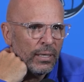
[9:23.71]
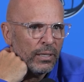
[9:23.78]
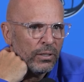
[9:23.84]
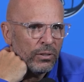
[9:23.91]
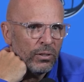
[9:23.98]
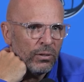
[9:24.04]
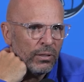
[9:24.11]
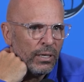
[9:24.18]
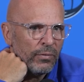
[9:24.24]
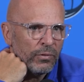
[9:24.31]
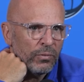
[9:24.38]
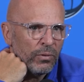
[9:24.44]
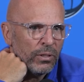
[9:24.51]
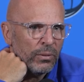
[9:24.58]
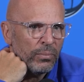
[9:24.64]
You don't have to
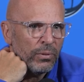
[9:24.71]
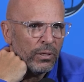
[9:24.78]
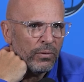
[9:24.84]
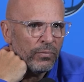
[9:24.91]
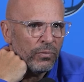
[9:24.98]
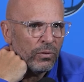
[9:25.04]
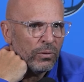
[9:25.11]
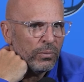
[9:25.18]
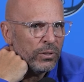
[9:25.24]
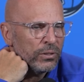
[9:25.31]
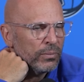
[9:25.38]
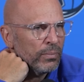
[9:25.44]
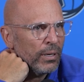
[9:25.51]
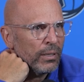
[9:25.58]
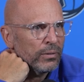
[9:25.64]
run a play for him. He's
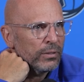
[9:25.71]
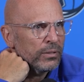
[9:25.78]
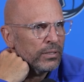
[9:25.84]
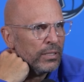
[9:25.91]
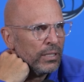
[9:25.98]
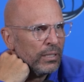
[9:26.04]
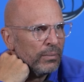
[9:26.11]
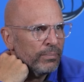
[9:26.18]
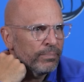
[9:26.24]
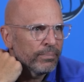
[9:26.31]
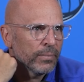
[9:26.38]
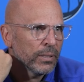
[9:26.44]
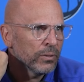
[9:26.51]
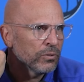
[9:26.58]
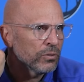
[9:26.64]
about the team.
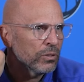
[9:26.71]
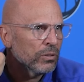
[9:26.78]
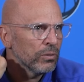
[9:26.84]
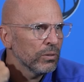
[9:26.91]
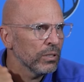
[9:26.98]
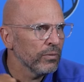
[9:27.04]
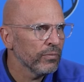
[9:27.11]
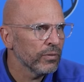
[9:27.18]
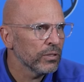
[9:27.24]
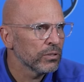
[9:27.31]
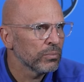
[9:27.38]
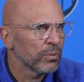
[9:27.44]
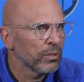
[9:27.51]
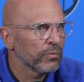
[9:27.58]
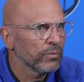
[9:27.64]
And so he fits
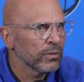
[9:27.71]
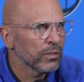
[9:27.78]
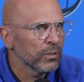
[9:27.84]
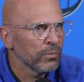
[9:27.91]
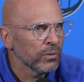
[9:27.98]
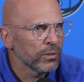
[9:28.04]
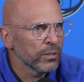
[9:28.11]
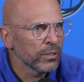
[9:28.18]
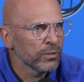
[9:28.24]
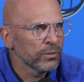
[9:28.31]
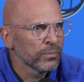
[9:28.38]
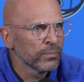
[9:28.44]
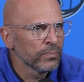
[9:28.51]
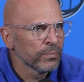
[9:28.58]
perfectly with us.